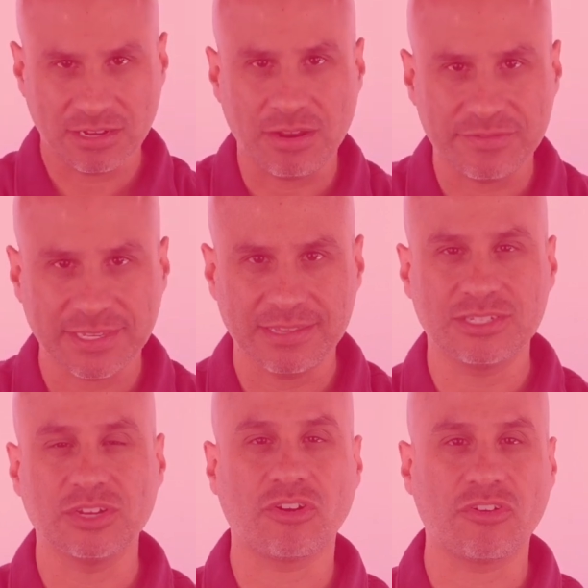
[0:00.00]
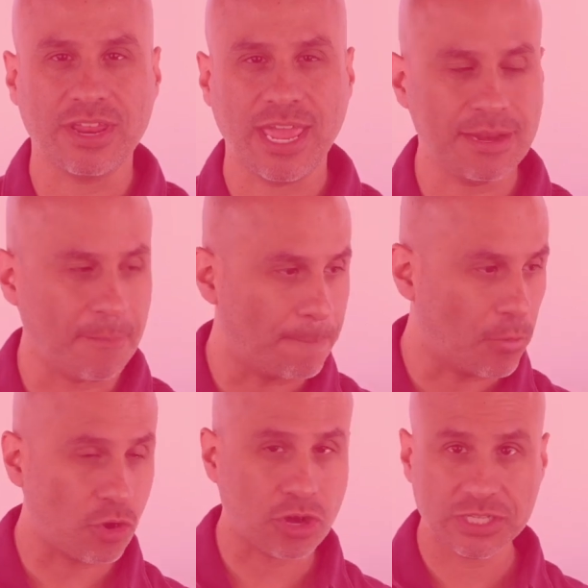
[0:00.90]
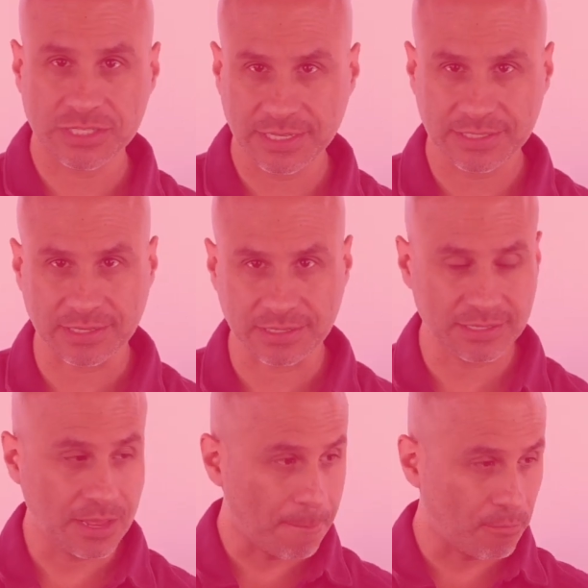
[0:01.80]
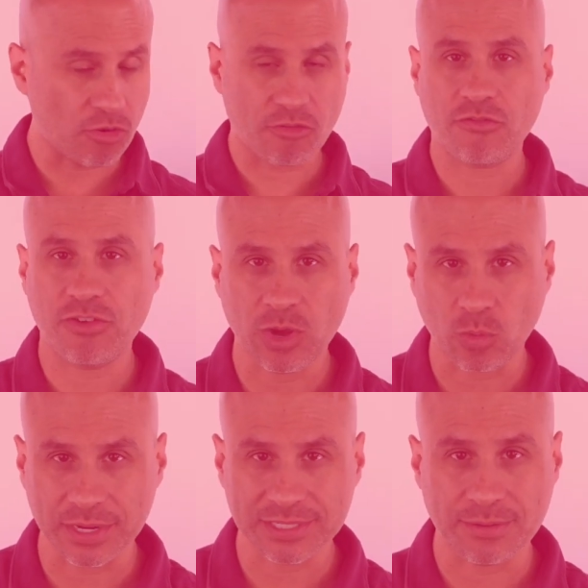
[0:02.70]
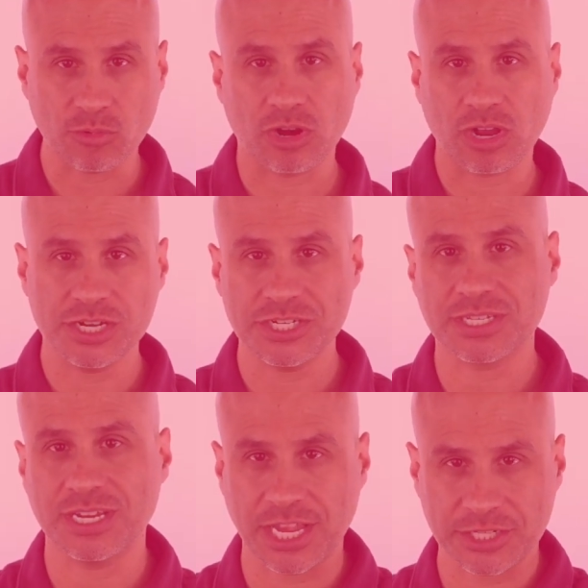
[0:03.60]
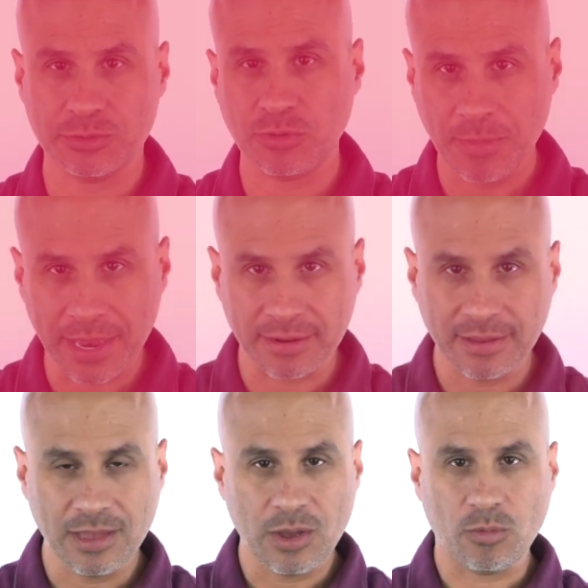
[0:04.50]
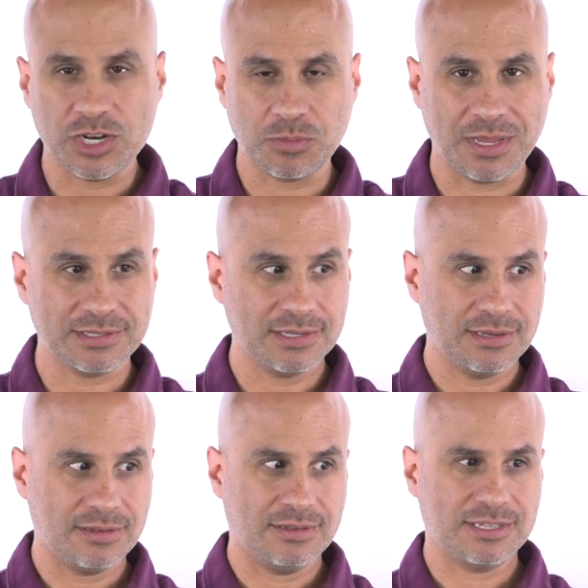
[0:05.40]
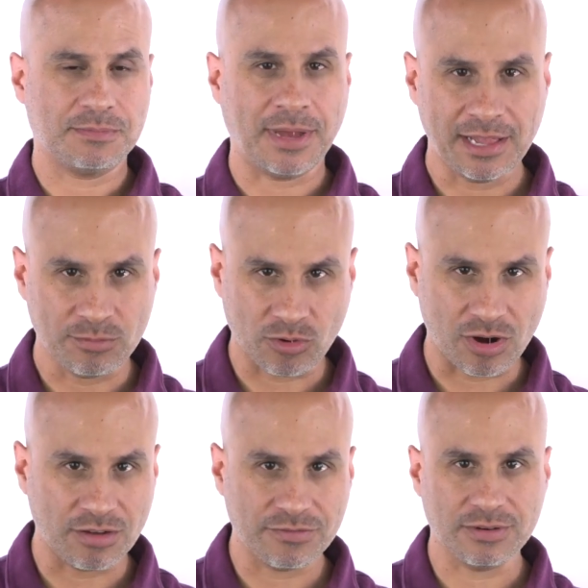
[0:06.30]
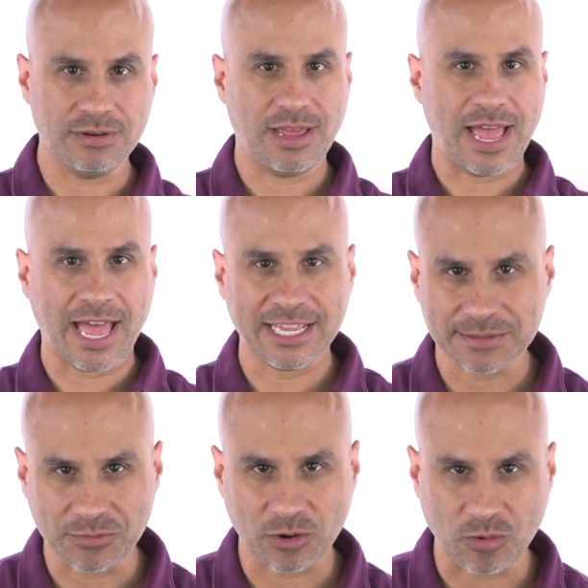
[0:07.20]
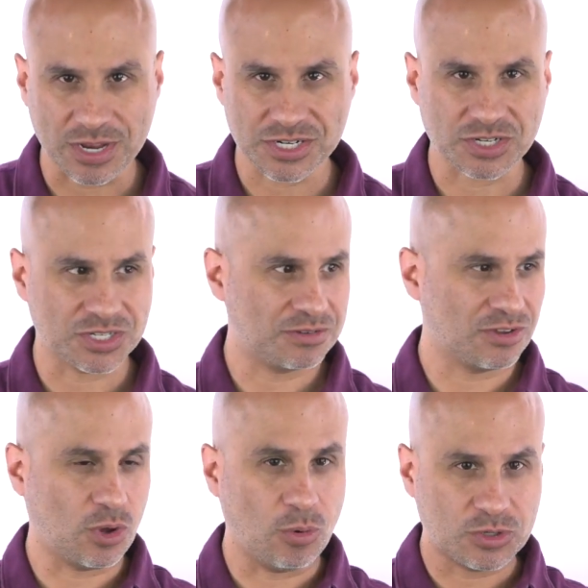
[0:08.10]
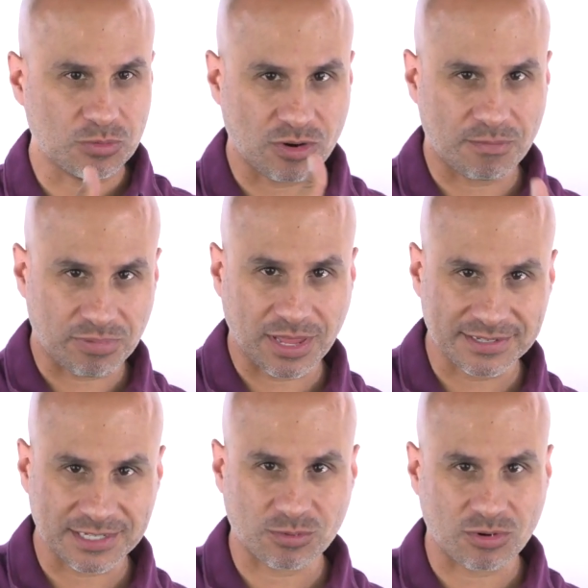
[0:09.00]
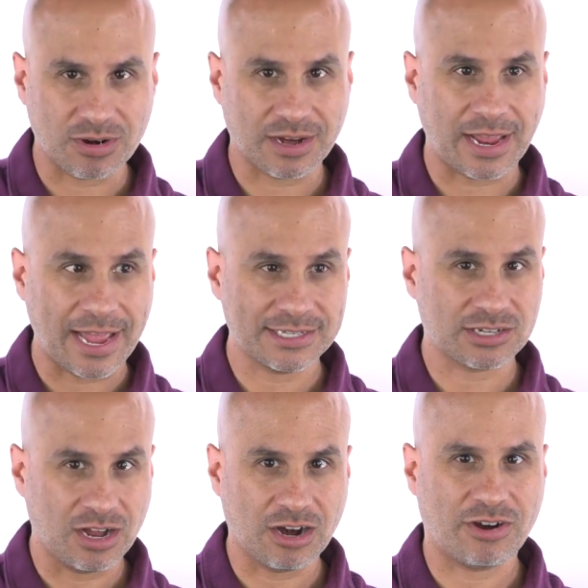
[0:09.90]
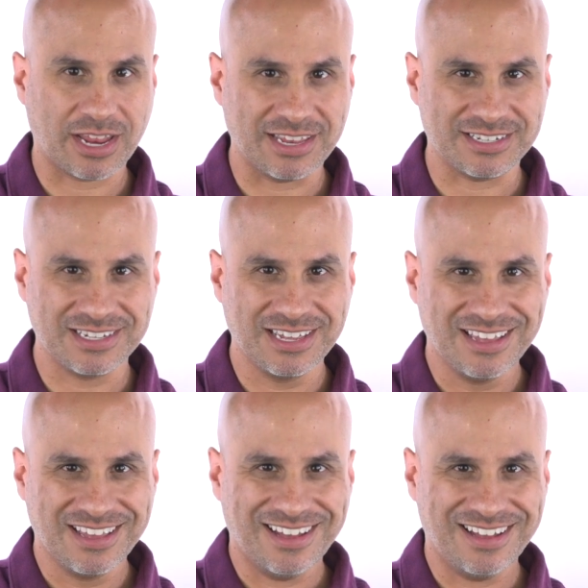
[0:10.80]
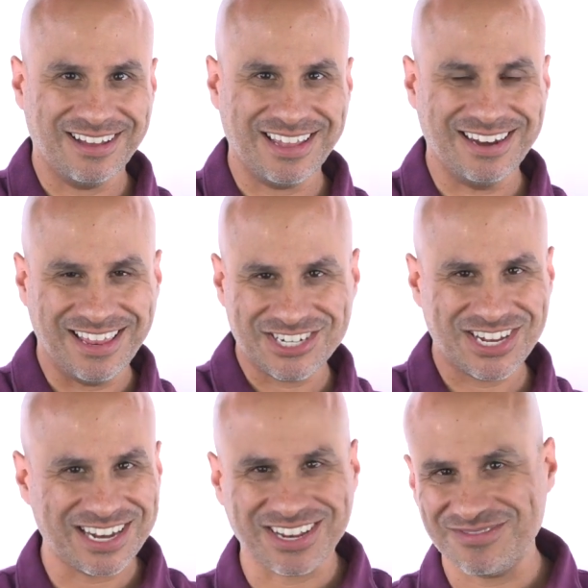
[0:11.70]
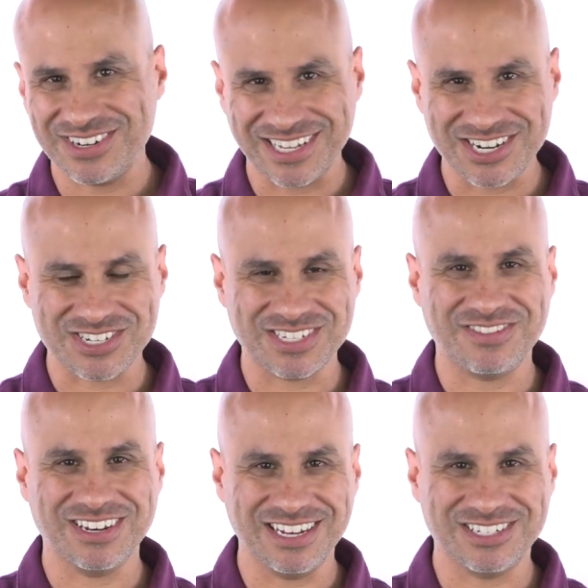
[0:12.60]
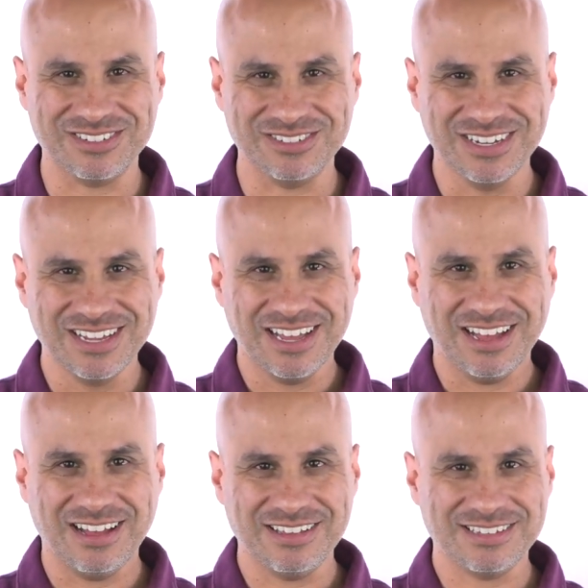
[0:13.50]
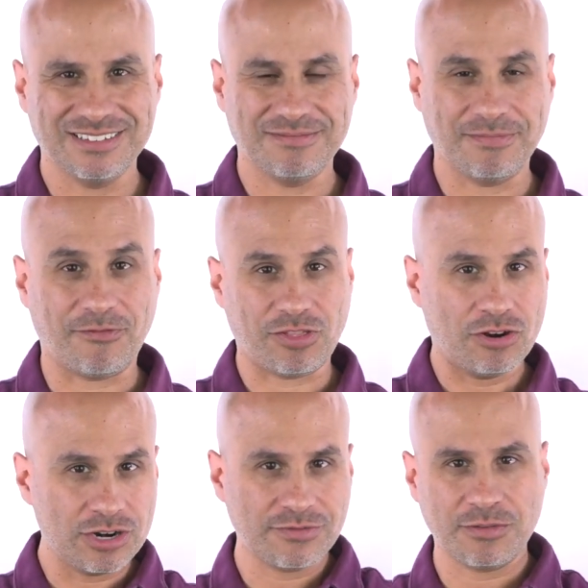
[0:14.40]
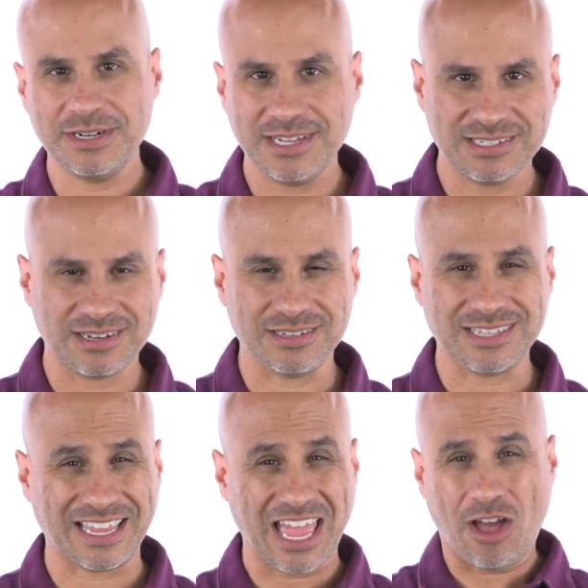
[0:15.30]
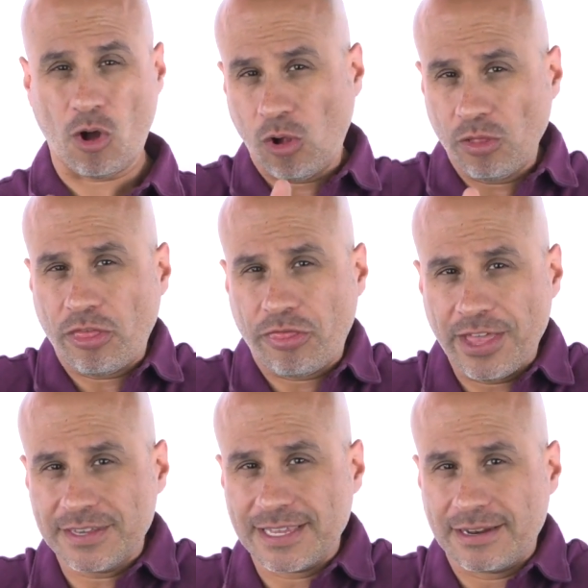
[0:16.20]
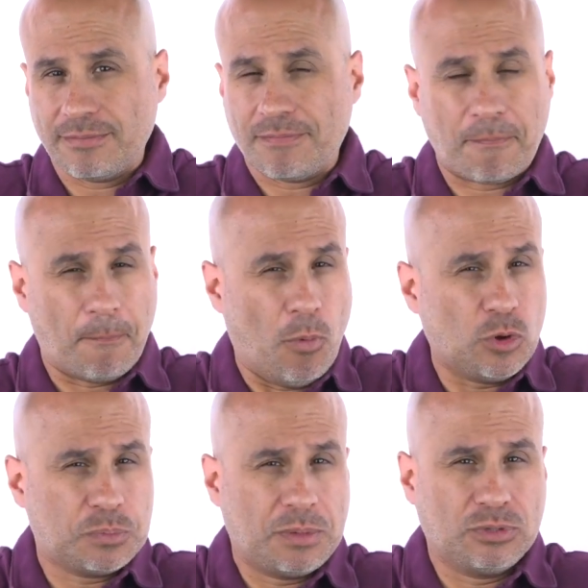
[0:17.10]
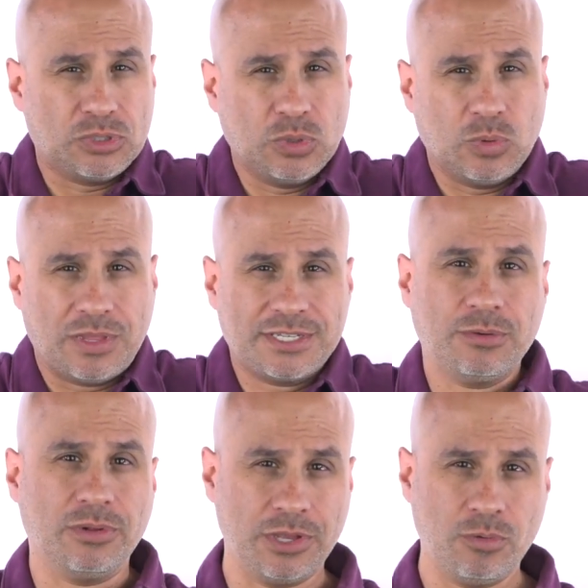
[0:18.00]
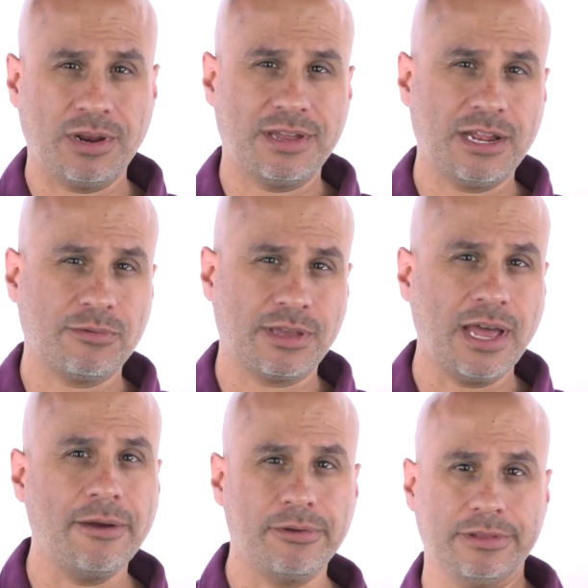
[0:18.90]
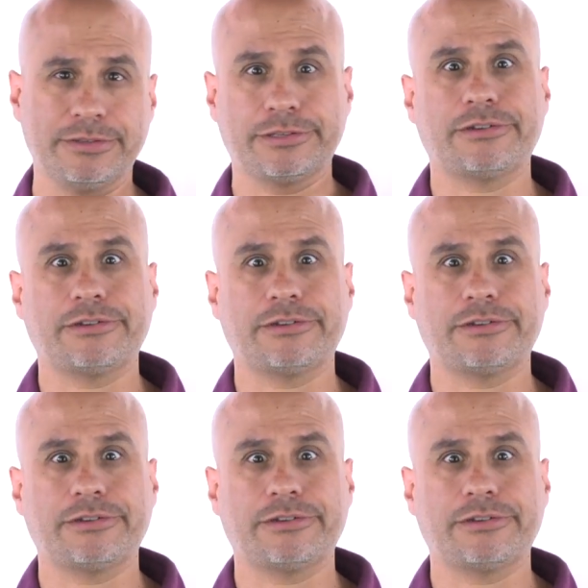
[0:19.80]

a lot of sense to create more consistent, more frequent, and more conscious connections with men, which means smile more often, ask more questions, go to more places where guys congregate, uh, initiate conversations if you need to, uh, flirt from a distance, like all the things that most people do when they say, well, you want to connect with a guy, well,